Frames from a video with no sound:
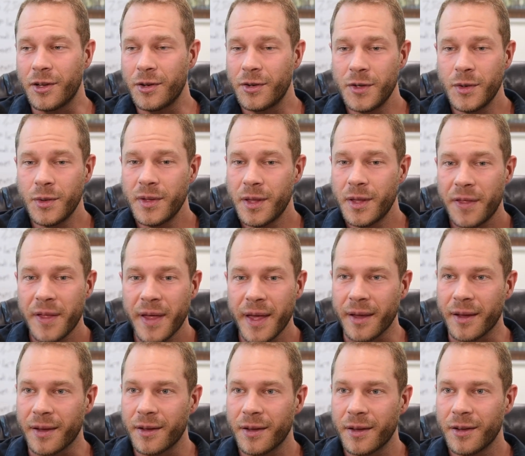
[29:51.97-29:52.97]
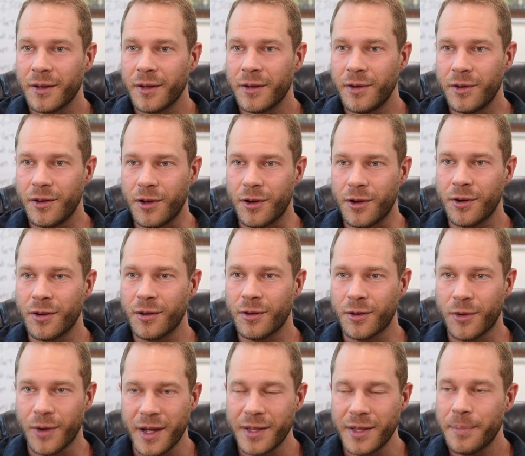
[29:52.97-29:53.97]
you're doing the thing. You're, yeah. you're
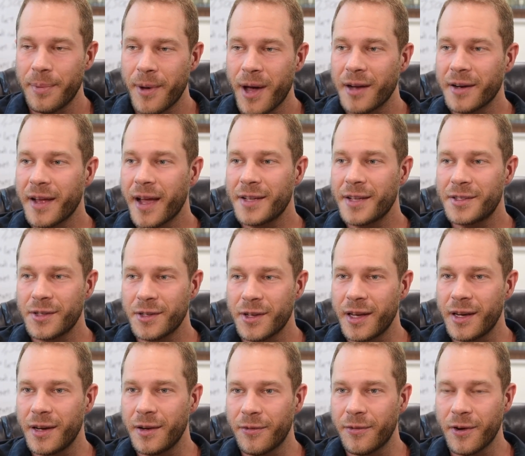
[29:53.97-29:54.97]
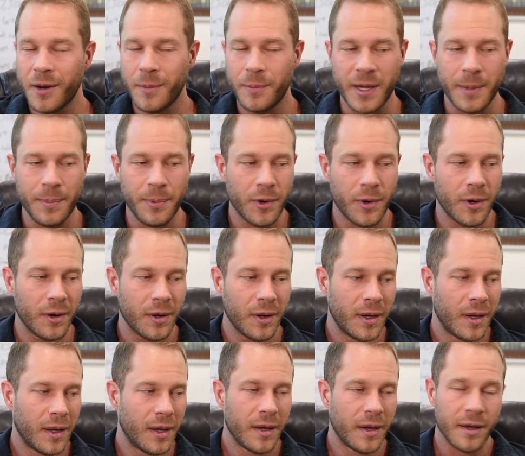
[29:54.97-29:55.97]
creating the podcast. You're getting in front of
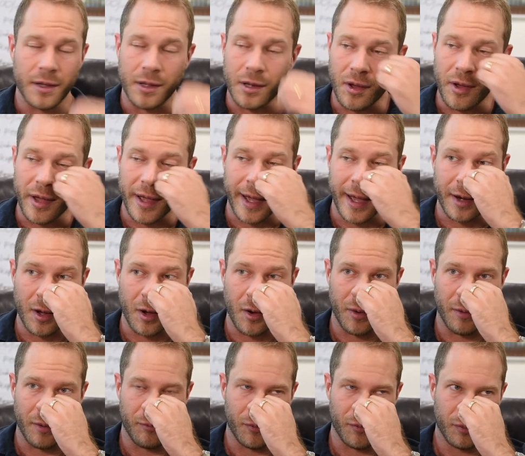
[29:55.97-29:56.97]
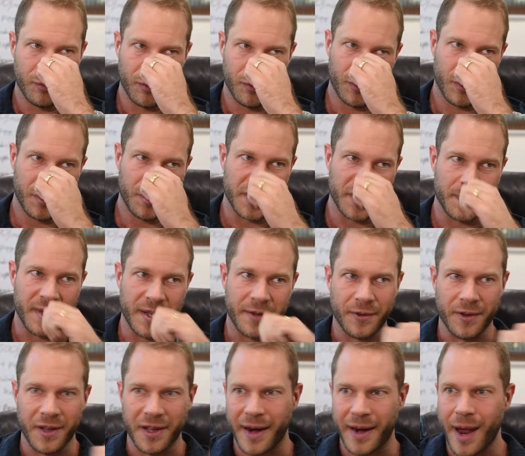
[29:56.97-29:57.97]
people. You know, like I know what did we
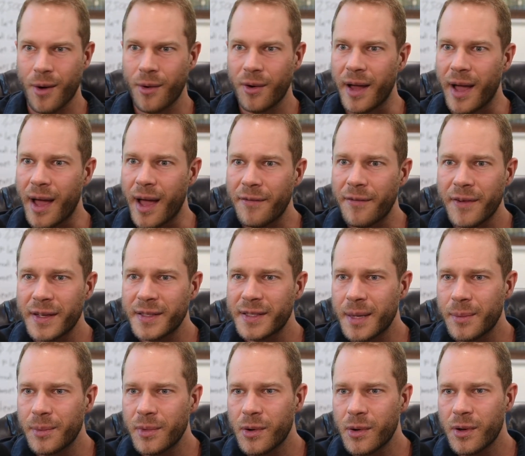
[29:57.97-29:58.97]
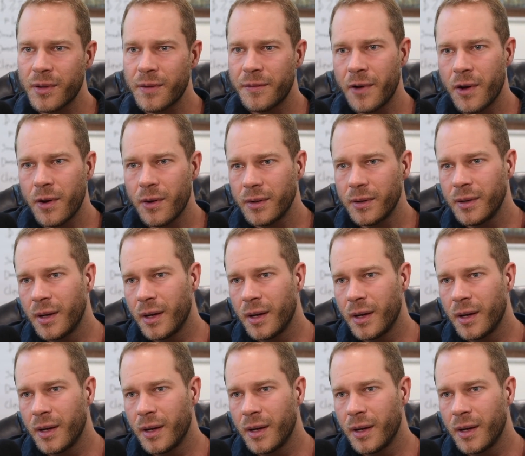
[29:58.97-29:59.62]
speak for like an hour and a half last time we were on the phone?